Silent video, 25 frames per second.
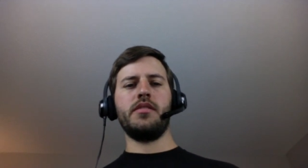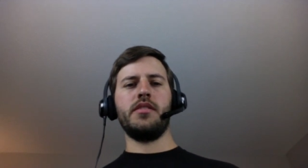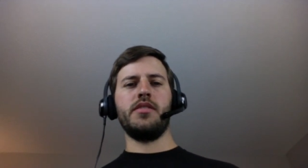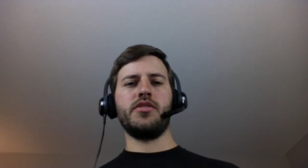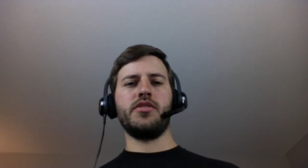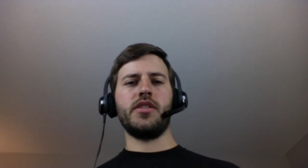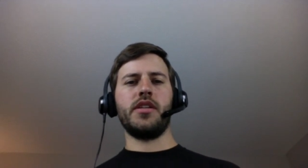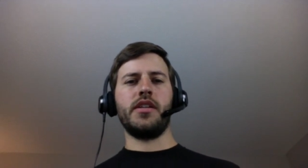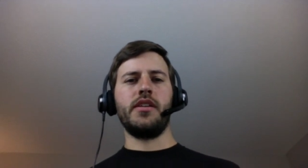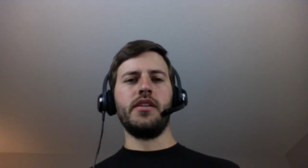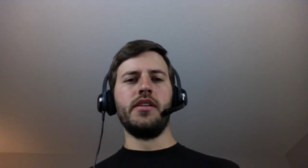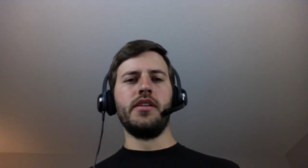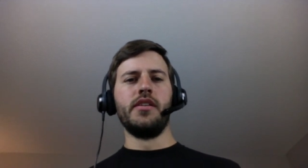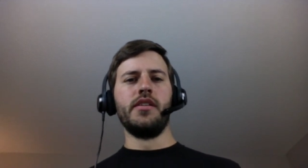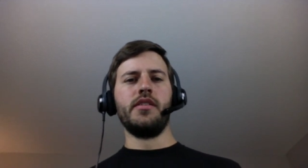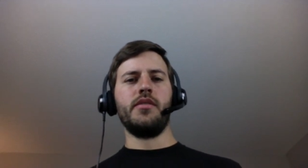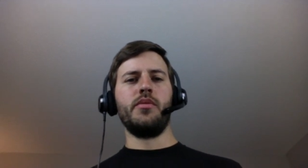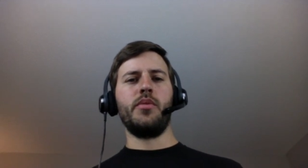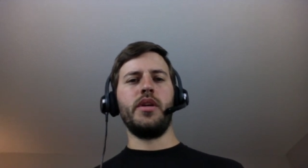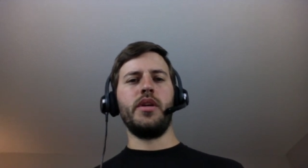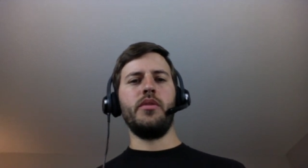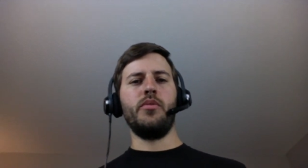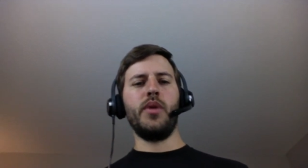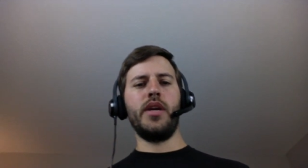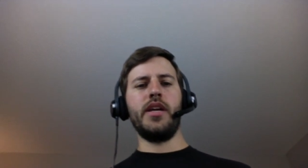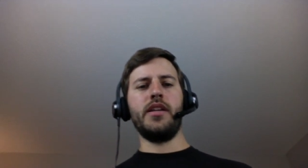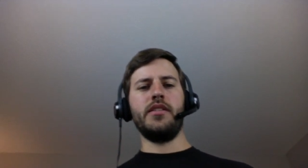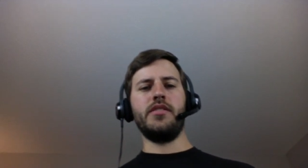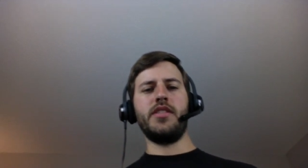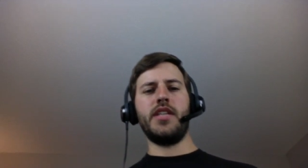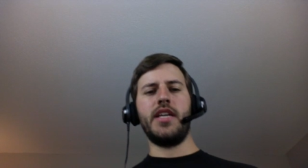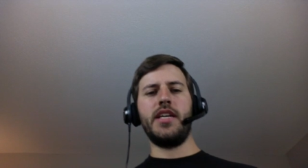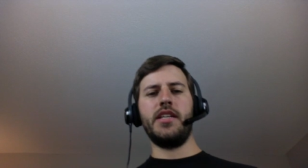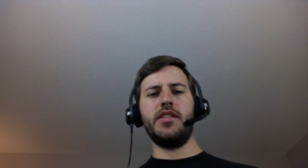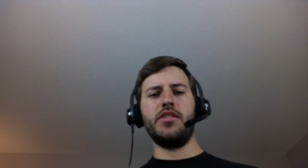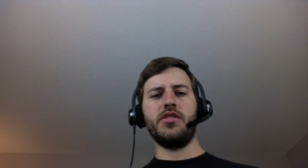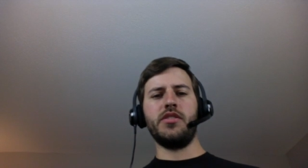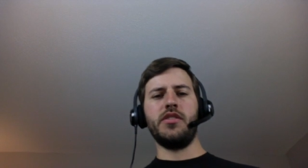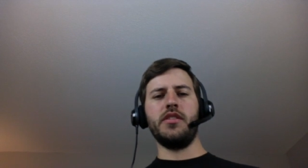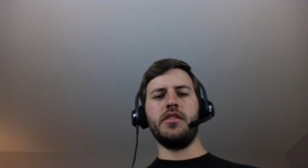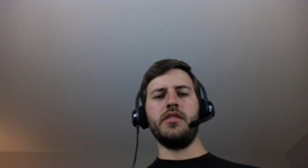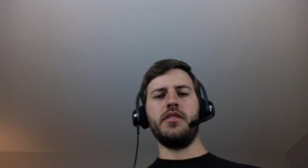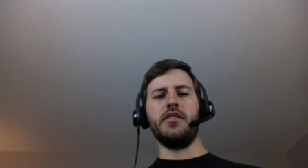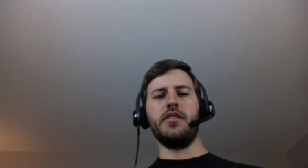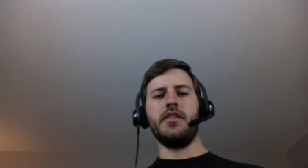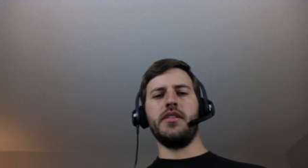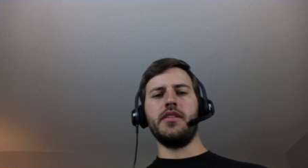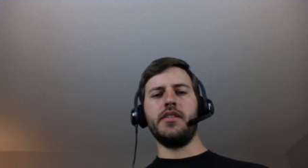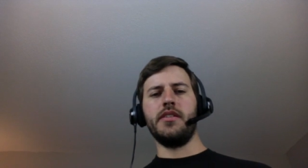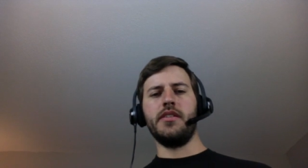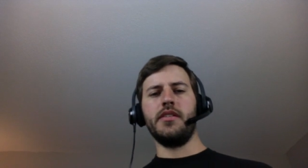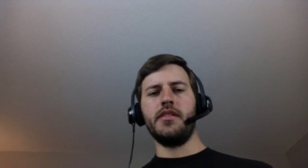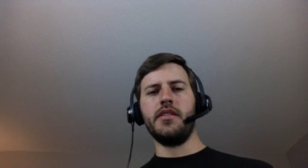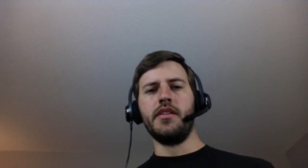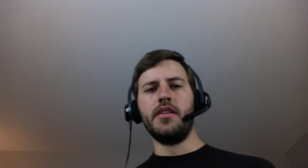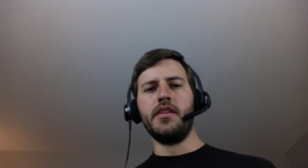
It's like we we had tasted the,